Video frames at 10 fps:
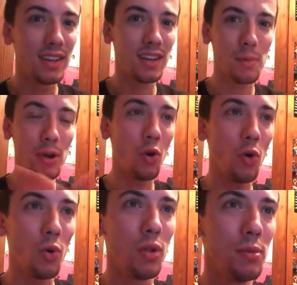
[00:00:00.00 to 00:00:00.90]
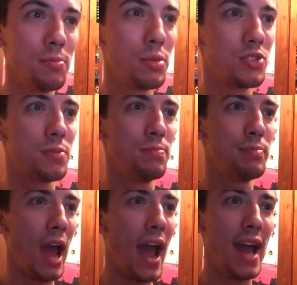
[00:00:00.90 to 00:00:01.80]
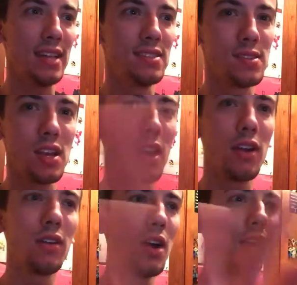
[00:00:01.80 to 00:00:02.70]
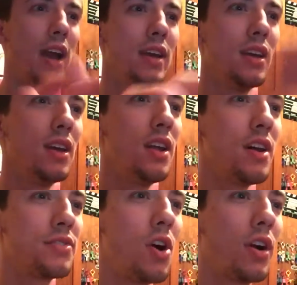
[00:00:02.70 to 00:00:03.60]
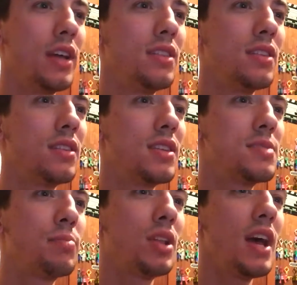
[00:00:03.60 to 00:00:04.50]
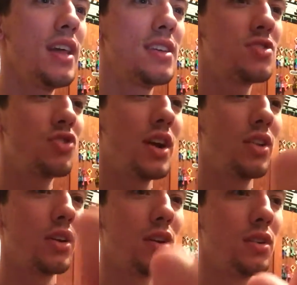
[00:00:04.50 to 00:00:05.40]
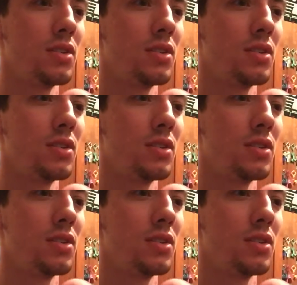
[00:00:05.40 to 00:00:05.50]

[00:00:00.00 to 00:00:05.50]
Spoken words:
Got my whole bunch of pads here. Okay, enough talking. Let's play this trailer.